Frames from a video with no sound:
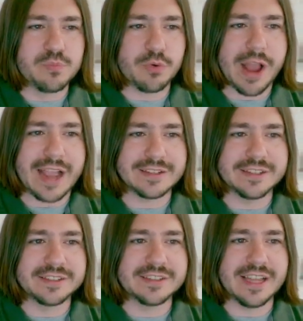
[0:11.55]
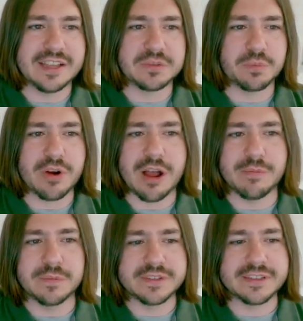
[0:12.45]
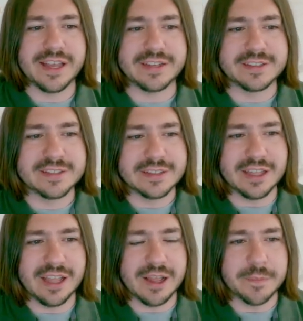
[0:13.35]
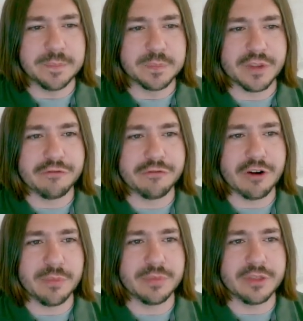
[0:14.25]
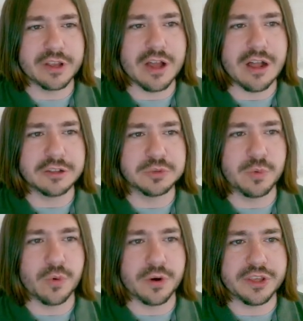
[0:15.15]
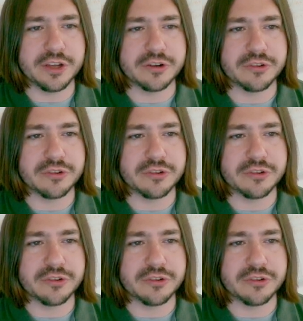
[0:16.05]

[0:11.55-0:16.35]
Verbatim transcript: practice test problem set um, from the College Board here.